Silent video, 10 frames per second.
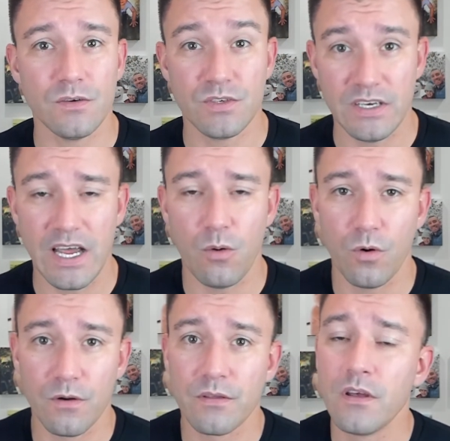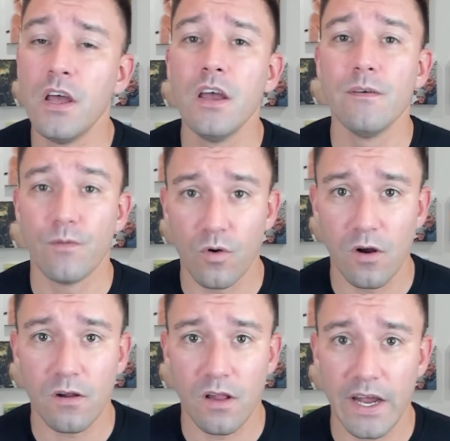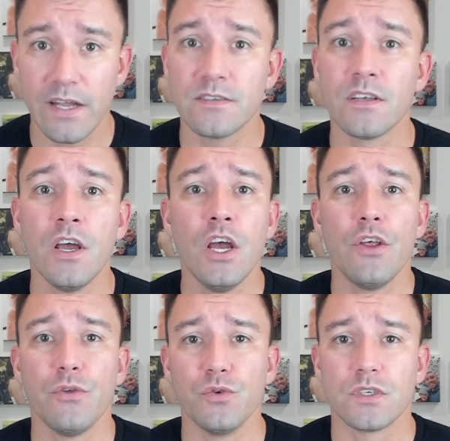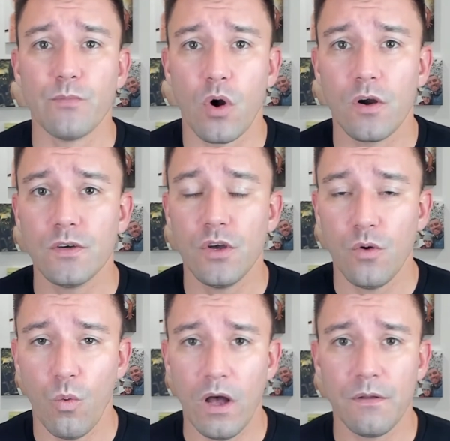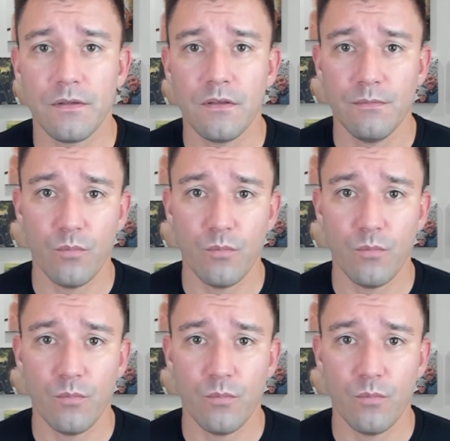in net worth for our clients through smart wealth,